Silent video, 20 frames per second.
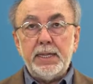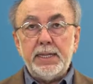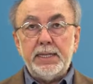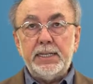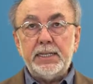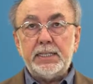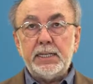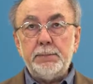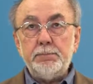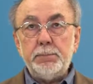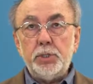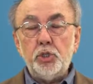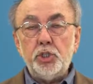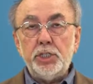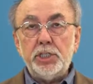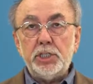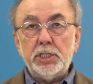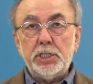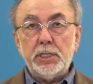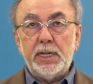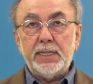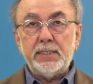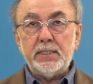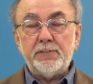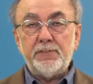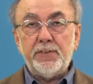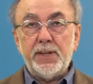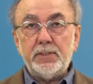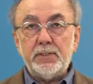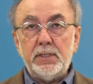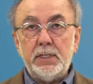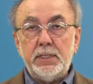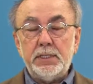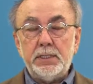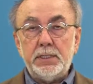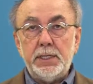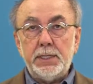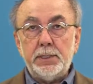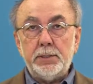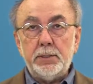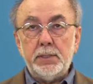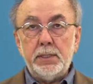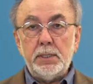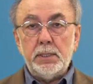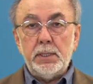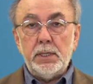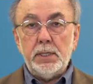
in a community as a facilitator,